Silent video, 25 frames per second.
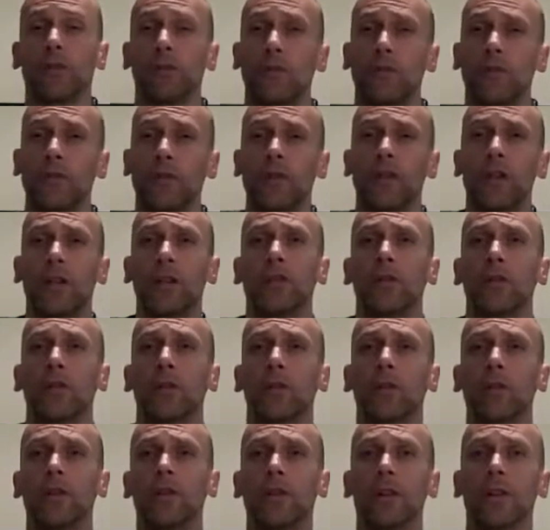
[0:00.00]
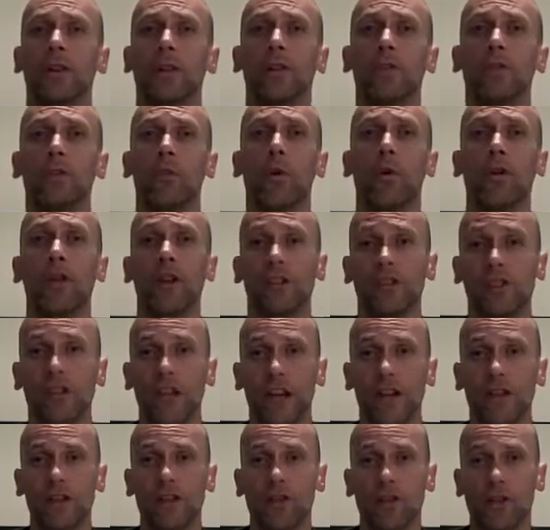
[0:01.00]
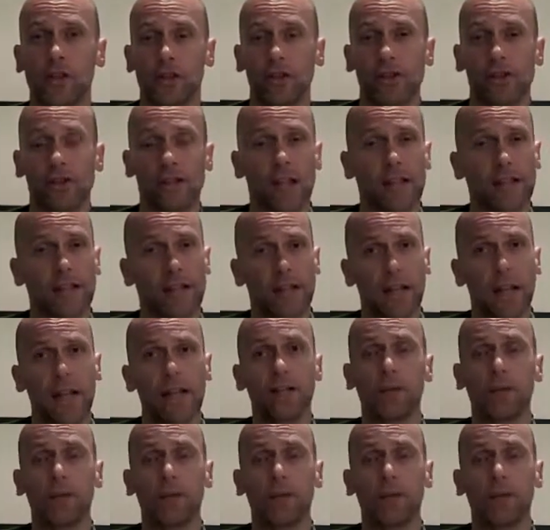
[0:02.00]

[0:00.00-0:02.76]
Some of you did the Warrior Challenges on Saturday,